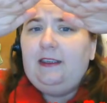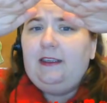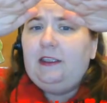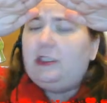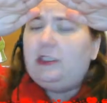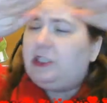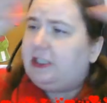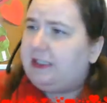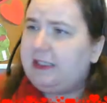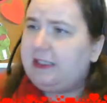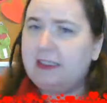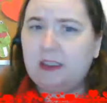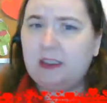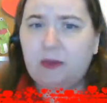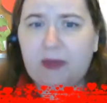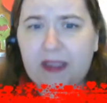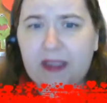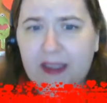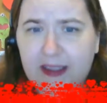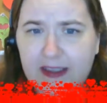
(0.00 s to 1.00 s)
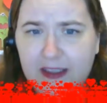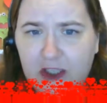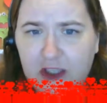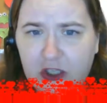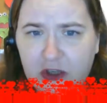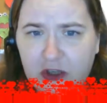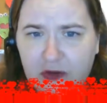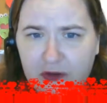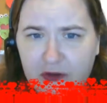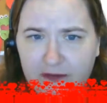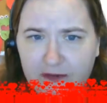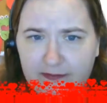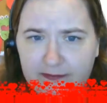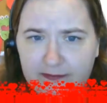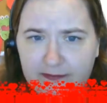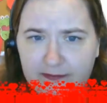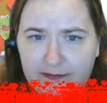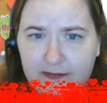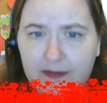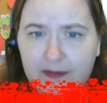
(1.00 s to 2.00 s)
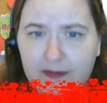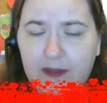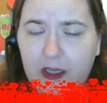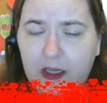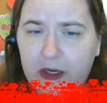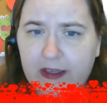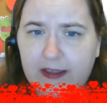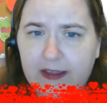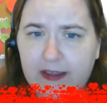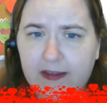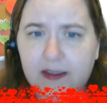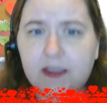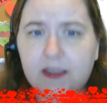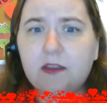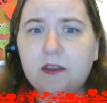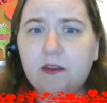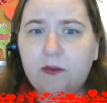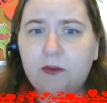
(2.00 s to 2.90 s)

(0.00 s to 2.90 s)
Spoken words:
just dealing with kids in general. Here it is.